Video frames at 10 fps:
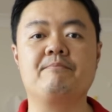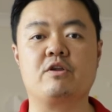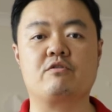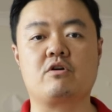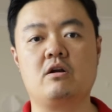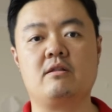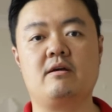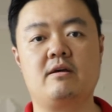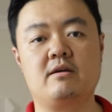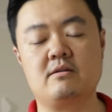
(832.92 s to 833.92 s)
You got
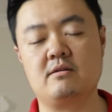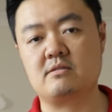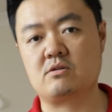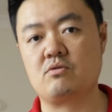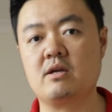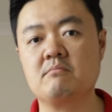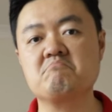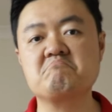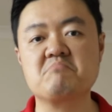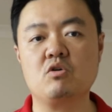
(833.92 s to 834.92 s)
the
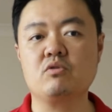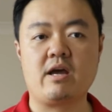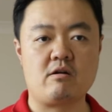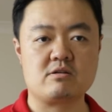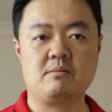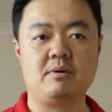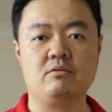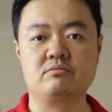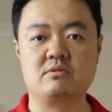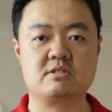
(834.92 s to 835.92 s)
screen. Who cares
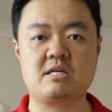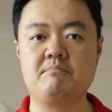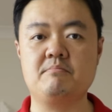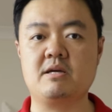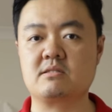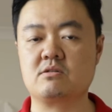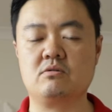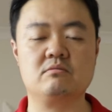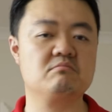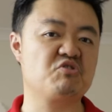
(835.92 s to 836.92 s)
about 10-bit?
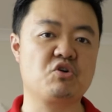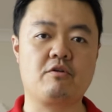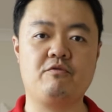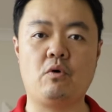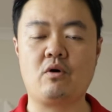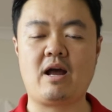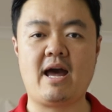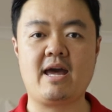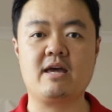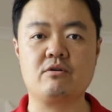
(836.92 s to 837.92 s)
You got a
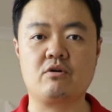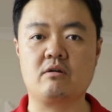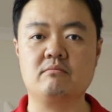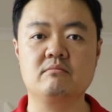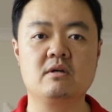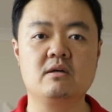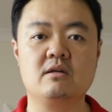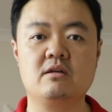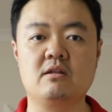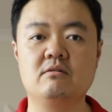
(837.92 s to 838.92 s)
4K. You got,
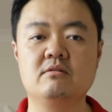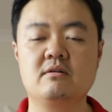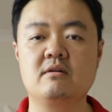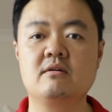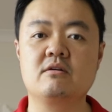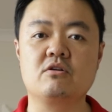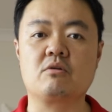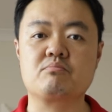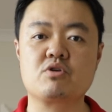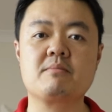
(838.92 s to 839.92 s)
you
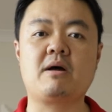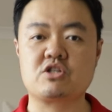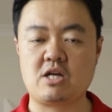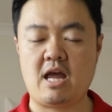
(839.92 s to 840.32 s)
got pretty much